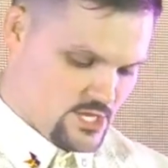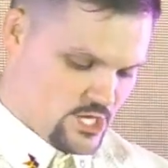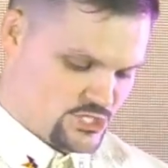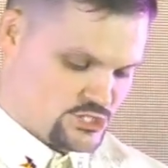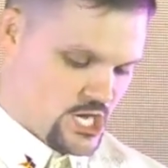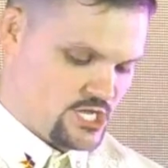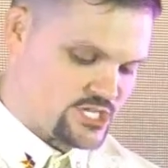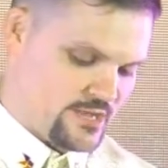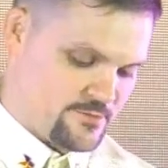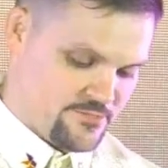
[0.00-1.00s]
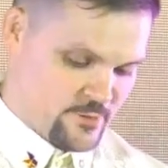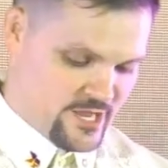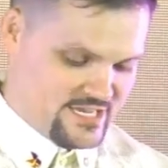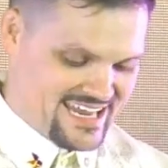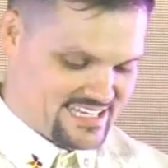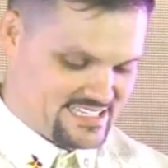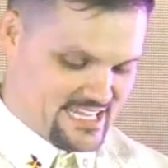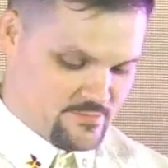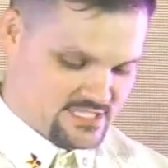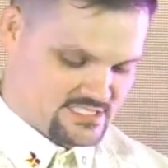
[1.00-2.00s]
In John chapter 3,
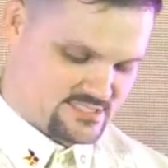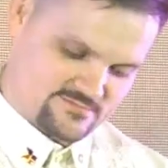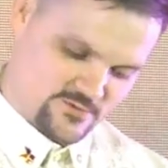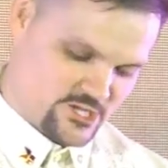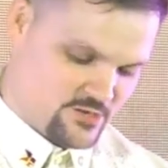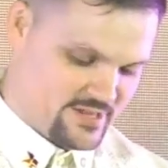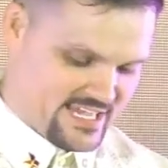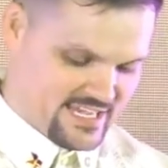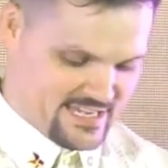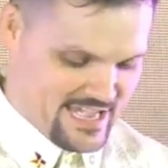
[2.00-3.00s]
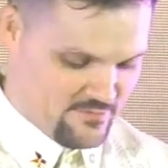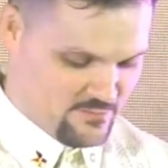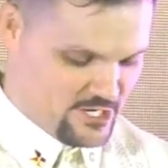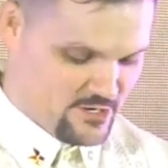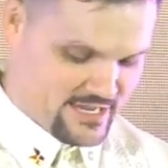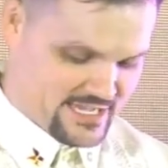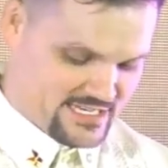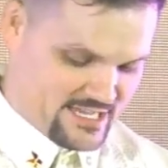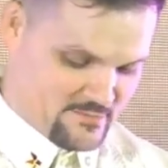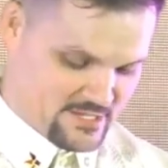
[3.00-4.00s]
Nicodemus, we know Nicodemus, we know
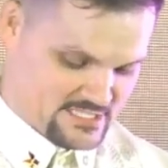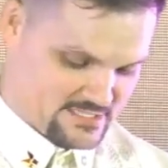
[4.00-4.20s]
Nicodemus,